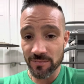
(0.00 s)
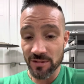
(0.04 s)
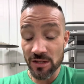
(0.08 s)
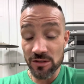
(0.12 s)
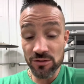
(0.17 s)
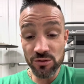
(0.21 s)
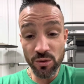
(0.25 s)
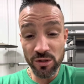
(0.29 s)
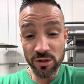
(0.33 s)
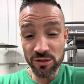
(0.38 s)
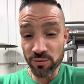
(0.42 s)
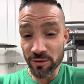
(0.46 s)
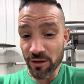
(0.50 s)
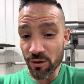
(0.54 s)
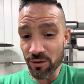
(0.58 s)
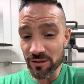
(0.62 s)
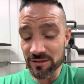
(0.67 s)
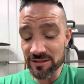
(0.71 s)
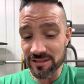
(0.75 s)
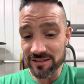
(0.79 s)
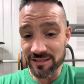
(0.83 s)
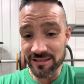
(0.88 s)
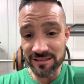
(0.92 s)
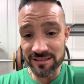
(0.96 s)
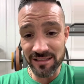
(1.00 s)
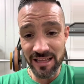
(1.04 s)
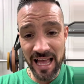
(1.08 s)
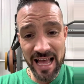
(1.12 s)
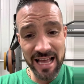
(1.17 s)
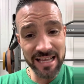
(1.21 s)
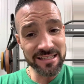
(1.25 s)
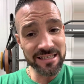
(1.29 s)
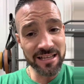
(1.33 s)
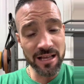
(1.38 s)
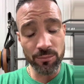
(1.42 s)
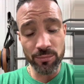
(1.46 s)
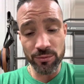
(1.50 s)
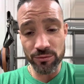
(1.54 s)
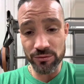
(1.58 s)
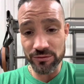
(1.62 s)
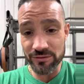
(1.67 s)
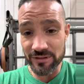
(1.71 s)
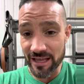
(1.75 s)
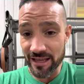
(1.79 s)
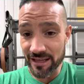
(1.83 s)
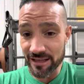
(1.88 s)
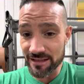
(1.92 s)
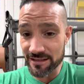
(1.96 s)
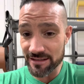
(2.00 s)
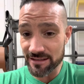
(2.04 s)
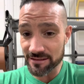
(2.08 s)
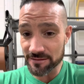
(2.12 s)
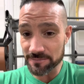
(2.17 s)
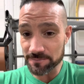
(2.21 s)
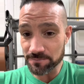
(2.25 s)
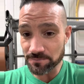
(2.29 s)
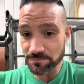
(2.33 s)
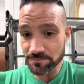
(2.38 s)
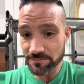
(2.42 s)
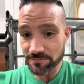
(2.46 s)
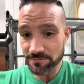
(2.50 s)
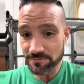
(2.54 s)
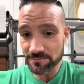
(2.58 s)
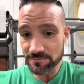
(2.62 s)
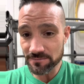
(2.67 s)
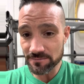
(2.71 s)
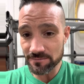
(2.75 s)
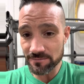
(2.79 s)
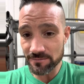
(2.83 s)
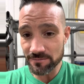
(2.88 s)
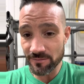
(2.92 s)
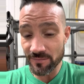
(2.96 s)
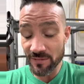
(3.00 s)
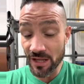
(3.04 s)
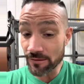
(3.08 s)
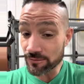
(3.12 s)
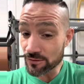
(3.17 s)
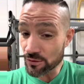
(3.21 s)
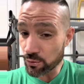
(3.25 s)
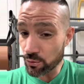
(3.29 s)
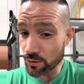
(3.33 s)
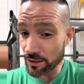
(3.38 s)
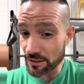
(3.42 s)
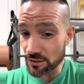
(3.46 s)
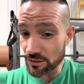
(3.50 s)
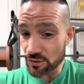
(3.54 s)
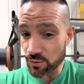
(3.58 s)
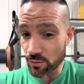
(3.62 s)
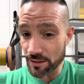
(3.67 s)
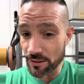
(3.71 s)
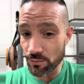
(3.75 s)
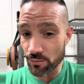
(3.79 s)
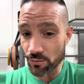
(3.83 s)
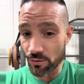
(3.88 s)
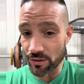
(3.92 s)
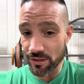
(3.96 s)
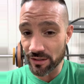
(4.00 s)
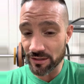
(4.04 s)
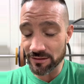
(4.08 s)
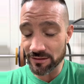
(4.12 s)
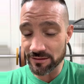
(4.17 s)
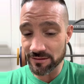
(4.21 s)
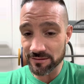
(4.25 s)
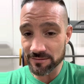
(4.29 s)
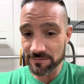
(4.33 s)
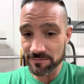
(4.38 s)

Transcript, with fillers: So as we go into these last couple of days of 2021,